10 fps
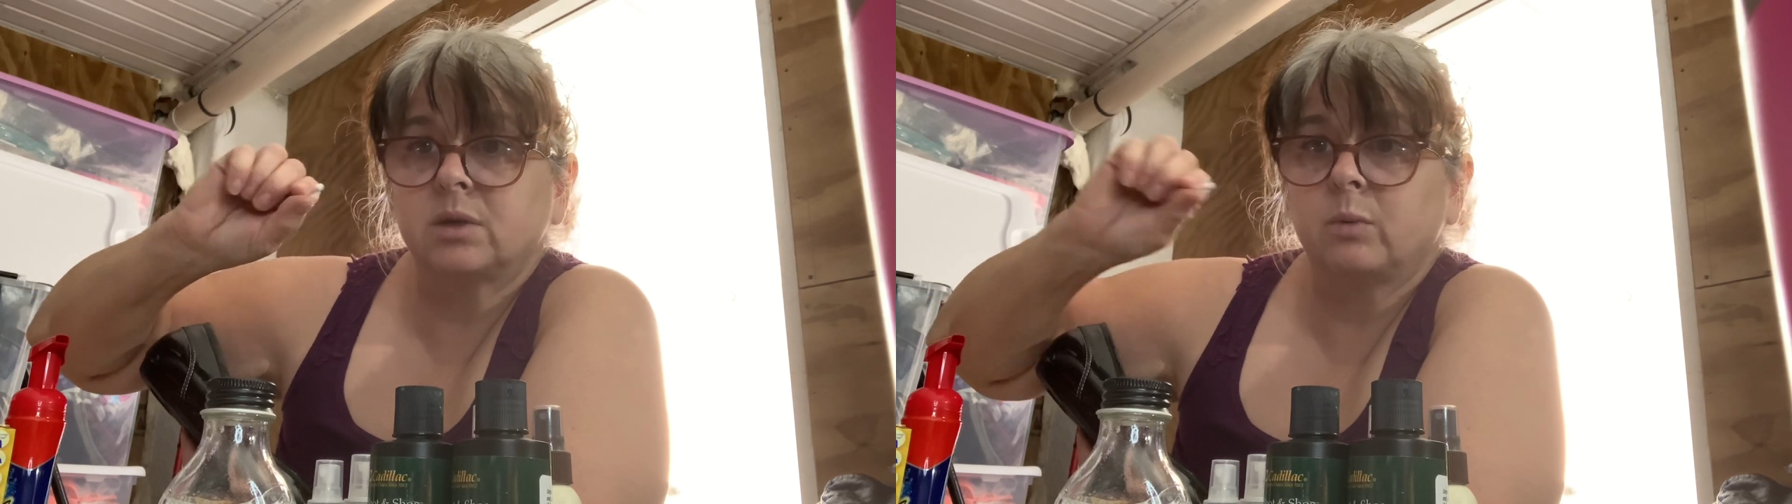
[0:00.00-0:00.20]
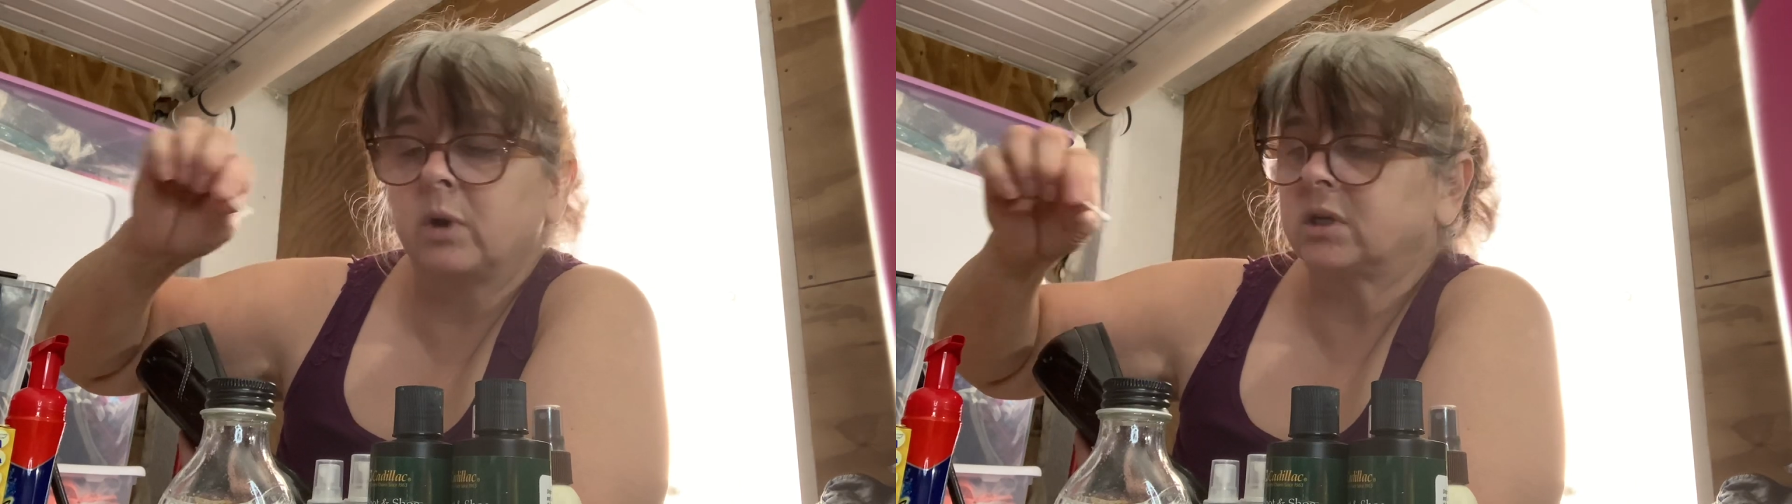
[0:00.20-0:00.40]
you
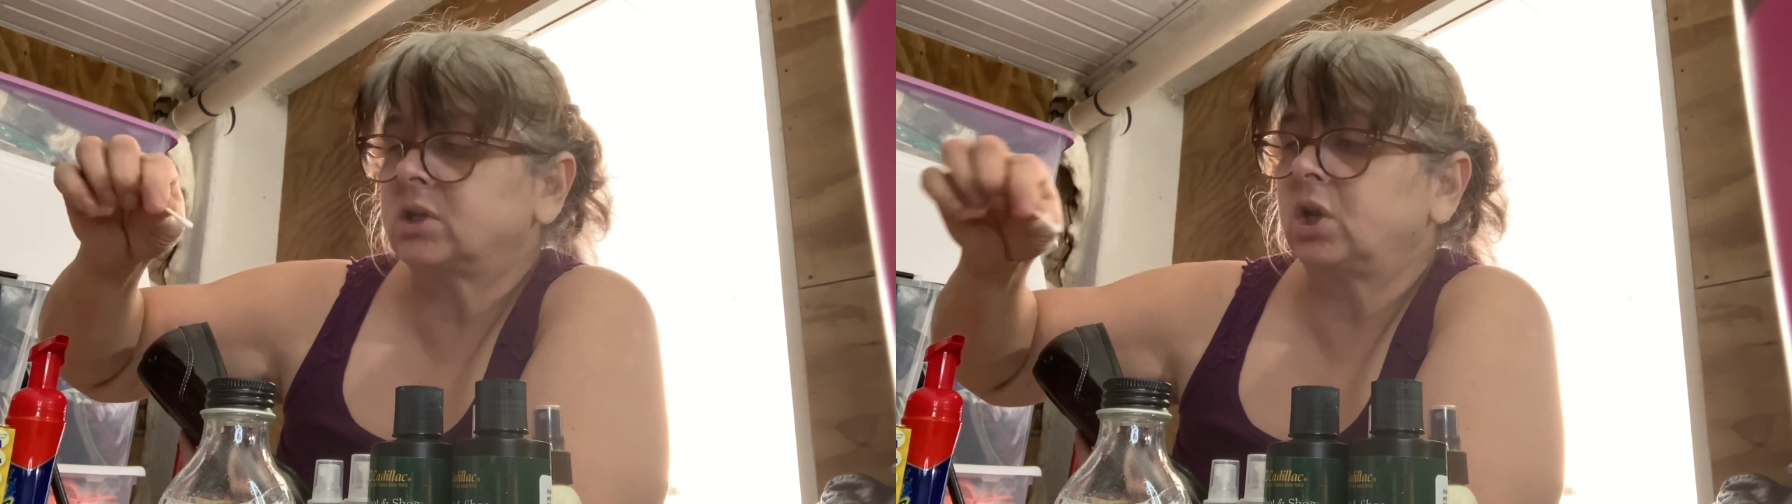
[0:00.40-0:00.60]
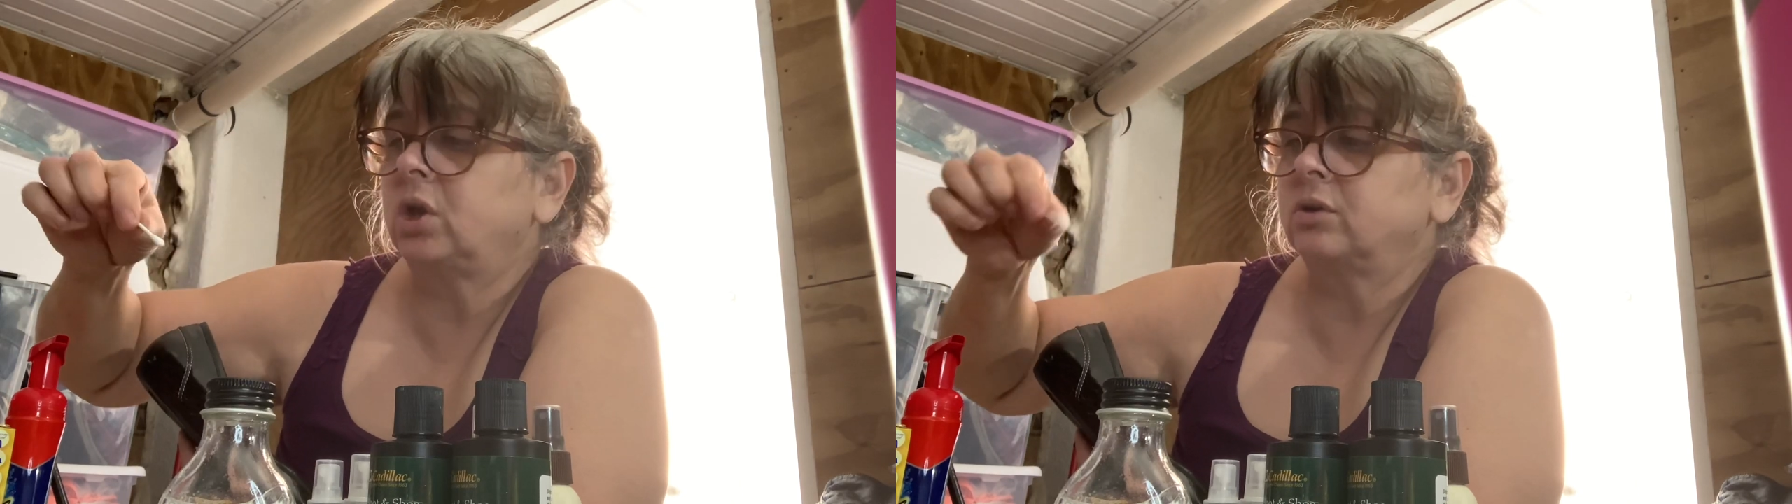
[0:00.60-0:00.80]
want
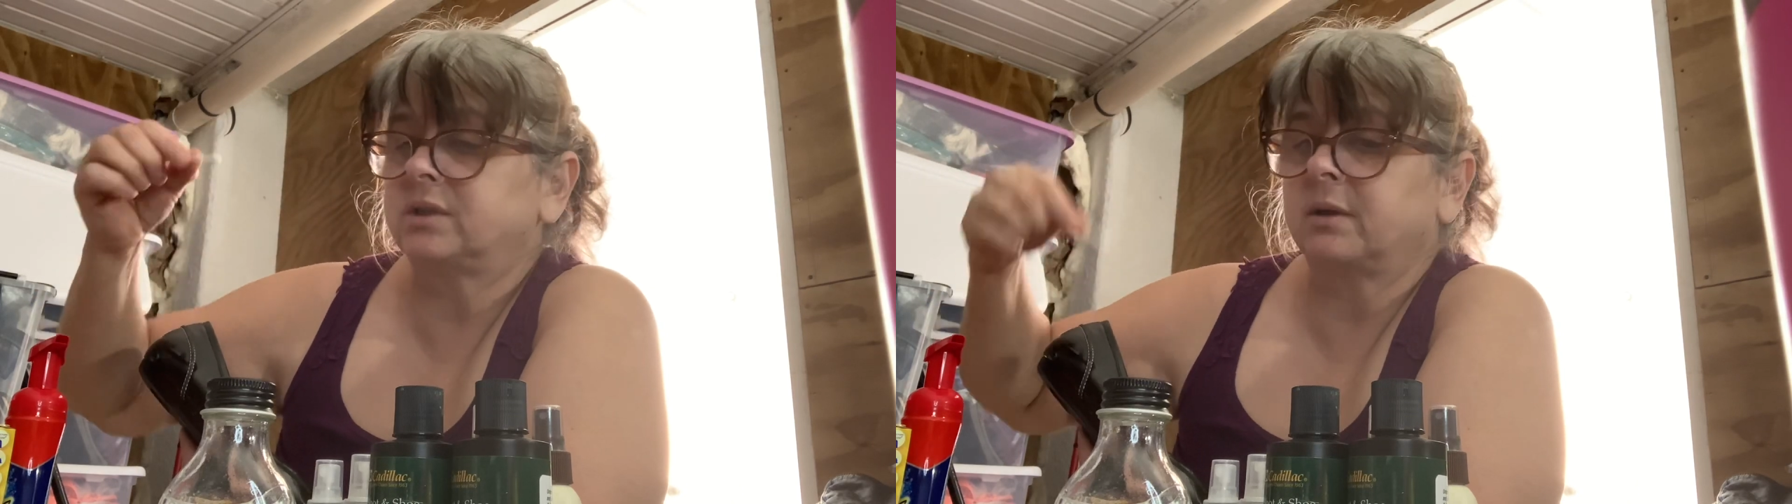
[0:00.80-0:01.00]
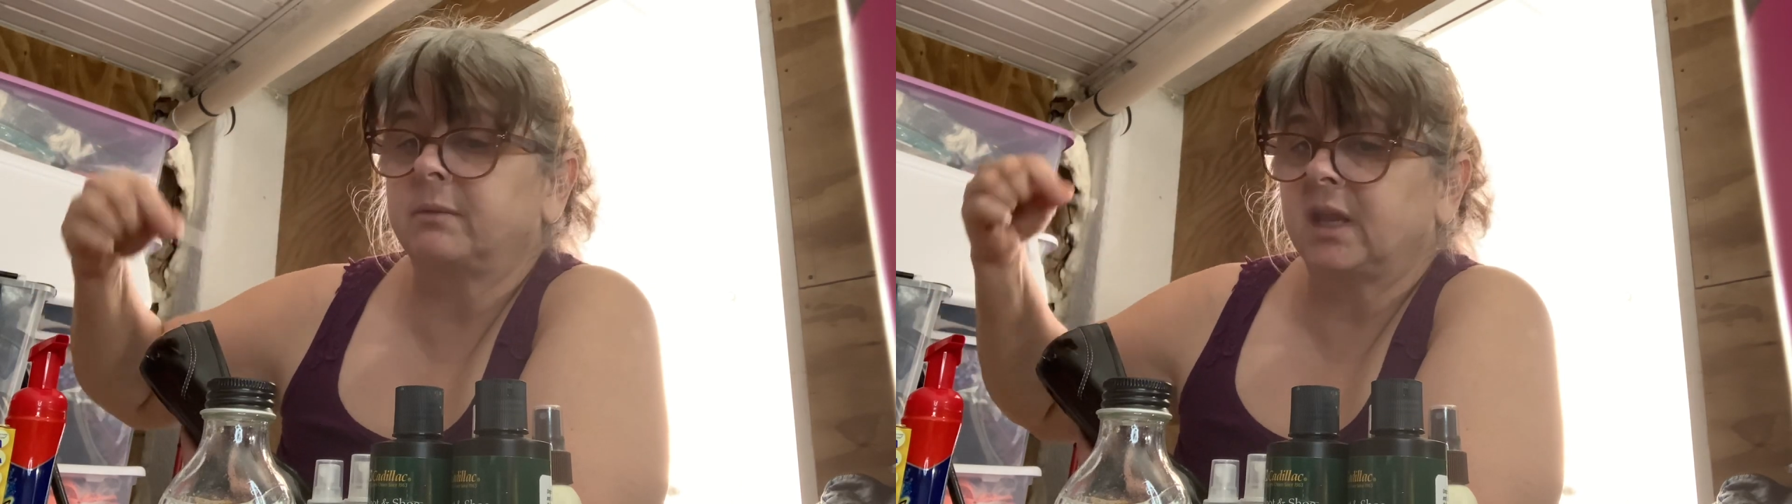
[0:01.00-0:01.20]
to use
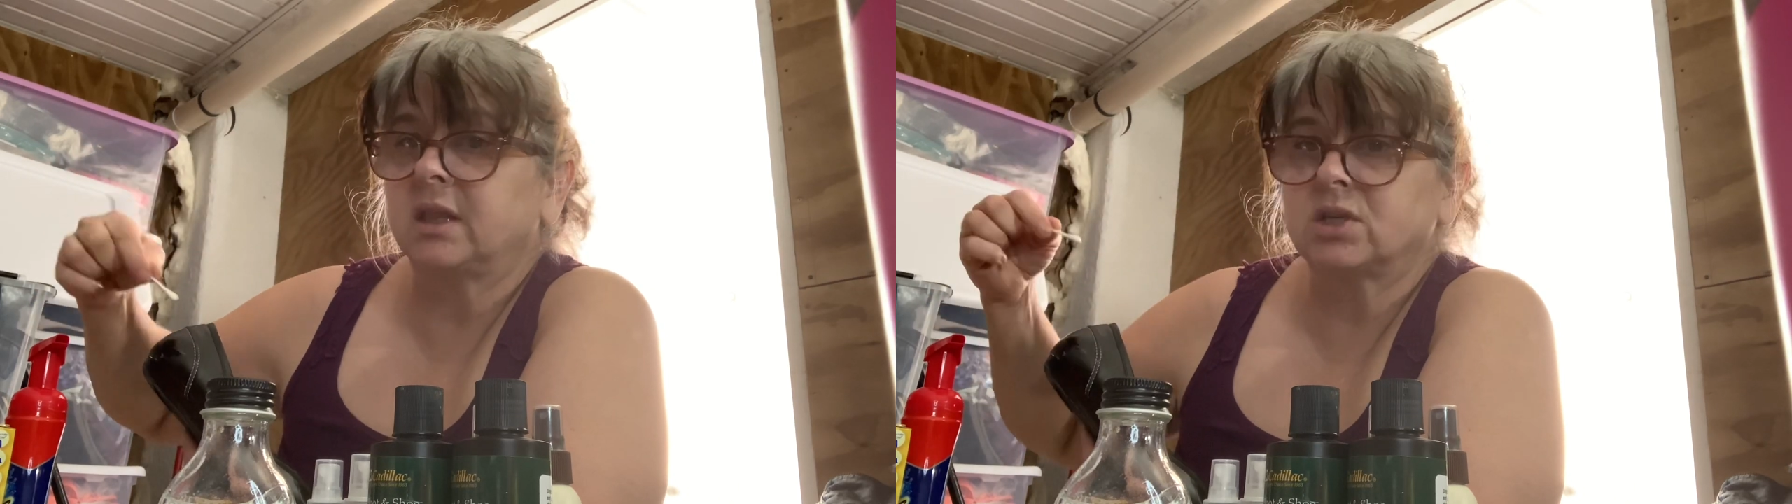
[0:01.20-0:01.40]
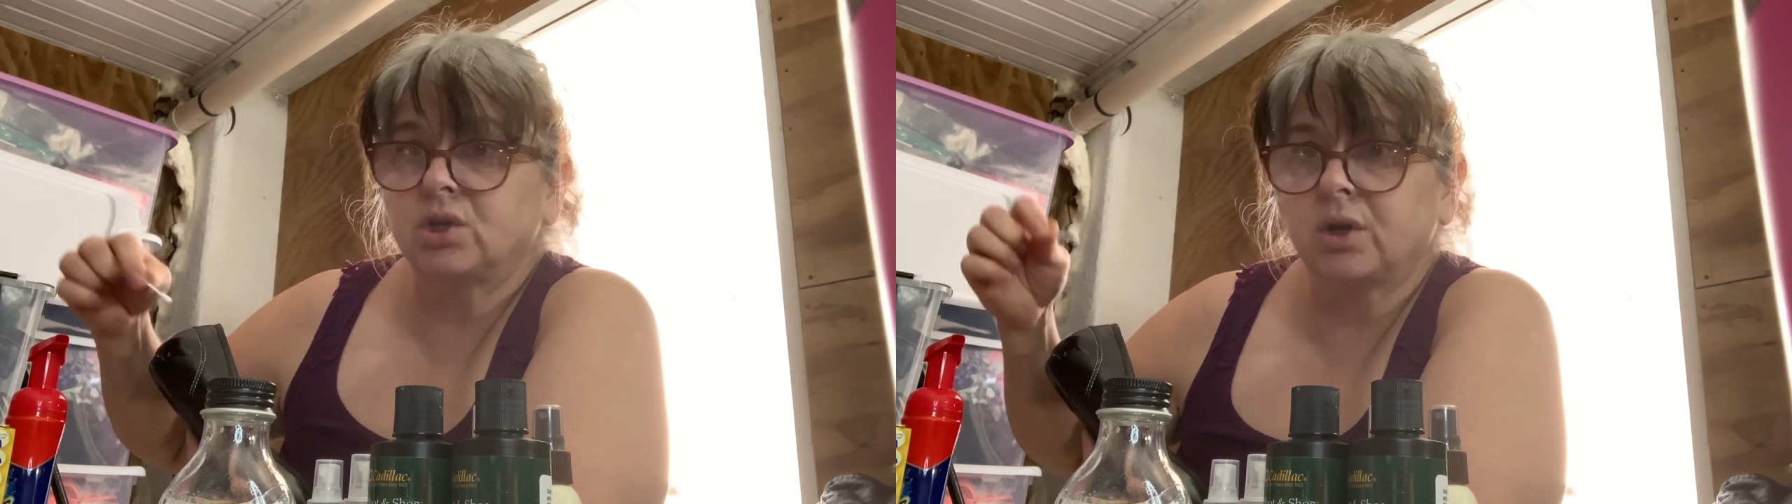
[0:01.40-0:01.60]
something that